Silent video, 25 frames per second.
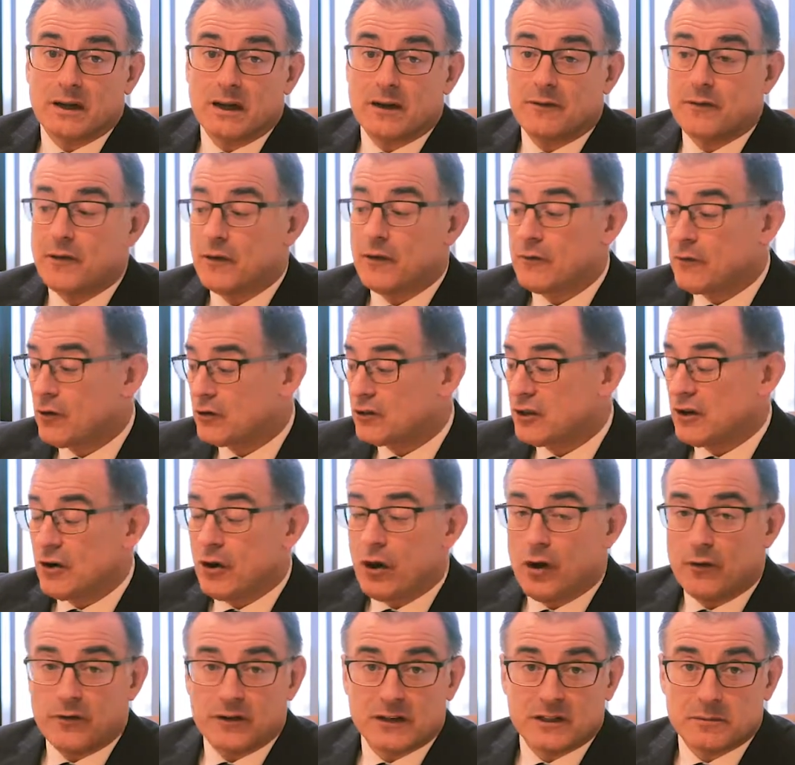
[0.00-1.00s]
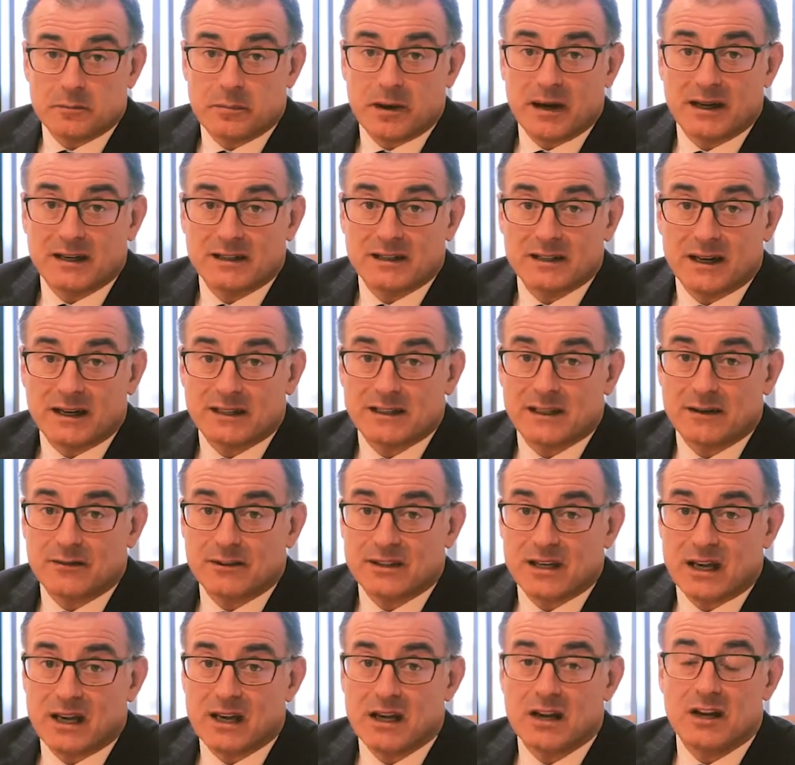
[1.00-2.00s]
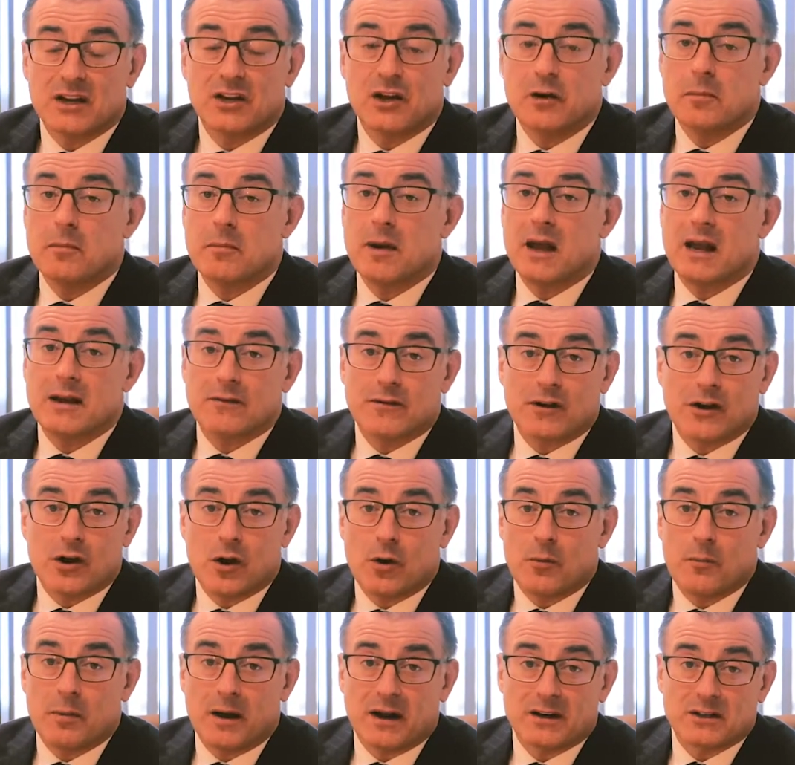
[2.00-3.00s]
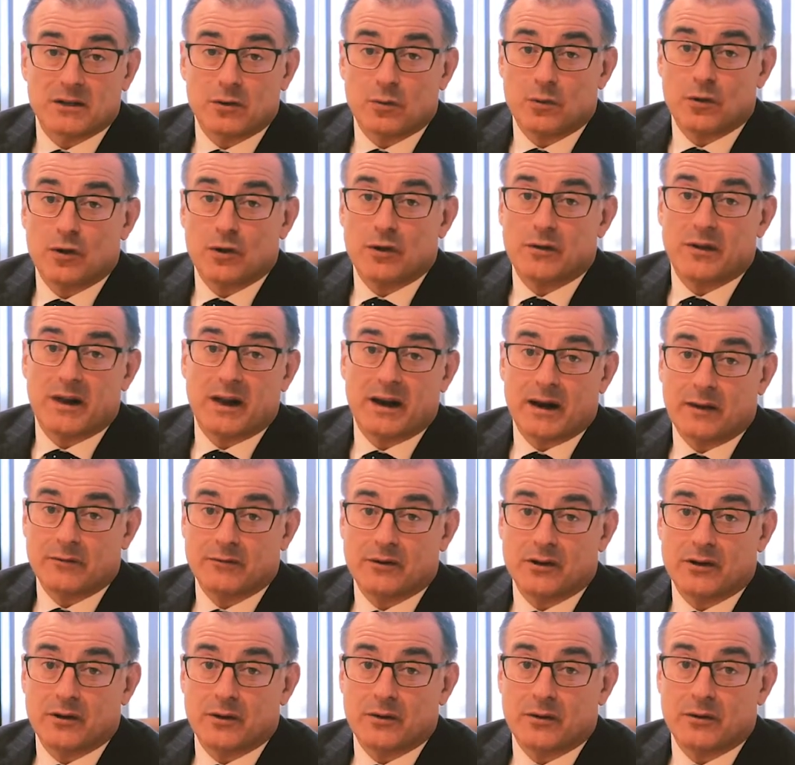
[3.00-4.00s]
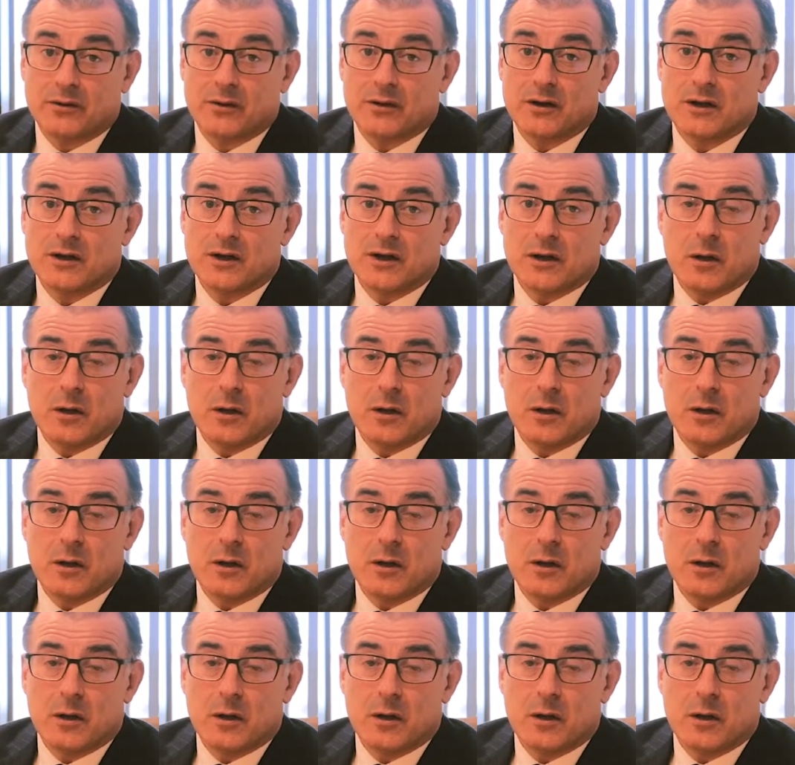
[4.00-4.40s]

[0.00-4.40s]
If you've got an office-based activity, you may even go back to work that afternoon.